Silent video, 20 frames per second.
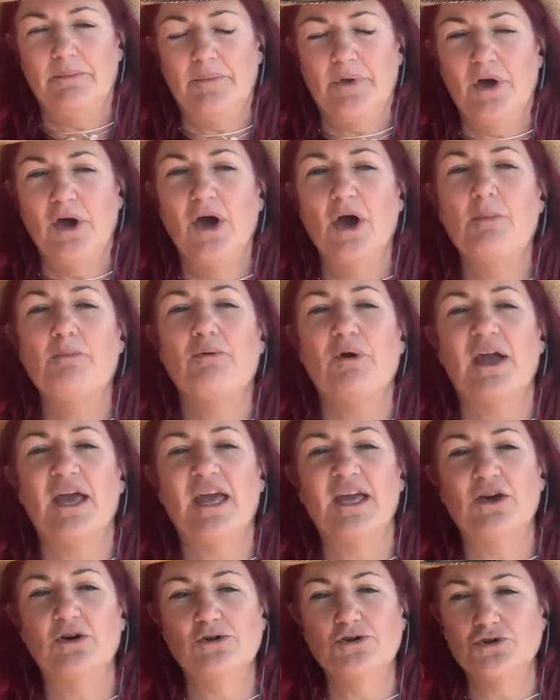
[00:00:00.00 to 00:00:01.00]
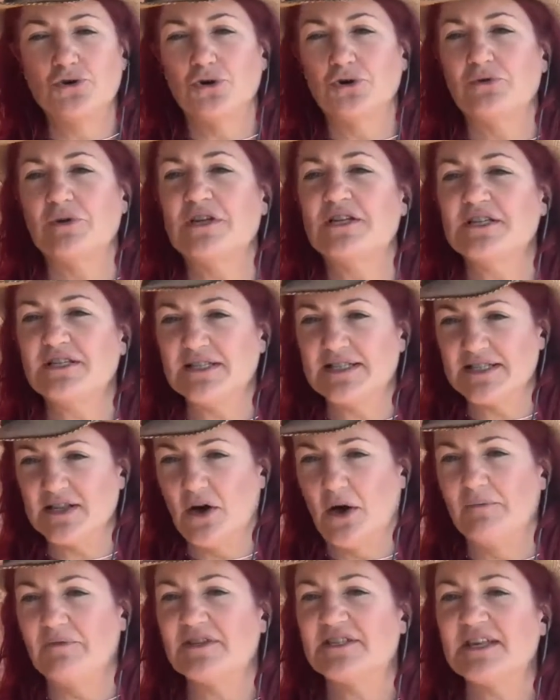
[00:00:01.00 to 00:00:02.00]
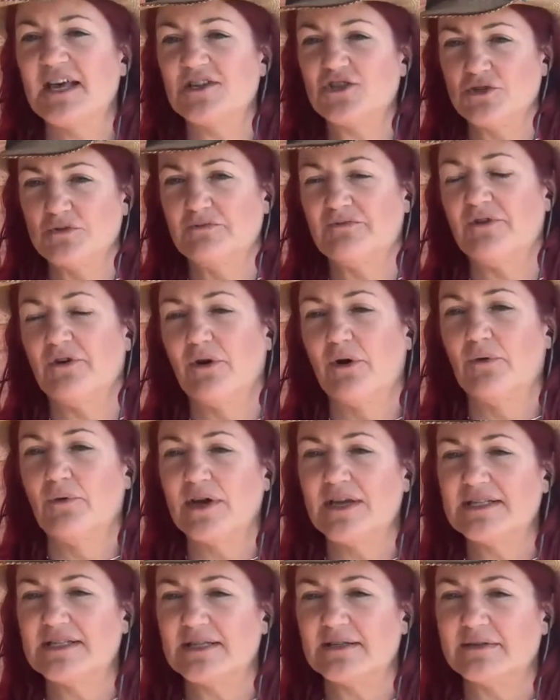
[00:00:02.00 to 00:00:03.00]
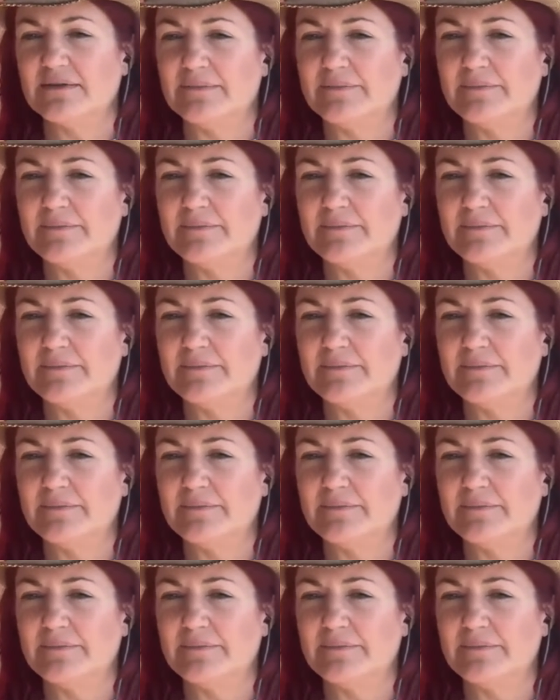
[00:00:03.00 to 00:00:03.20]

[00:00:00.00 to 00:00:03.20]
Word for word: her bringing your daughter into this conversation for a reason.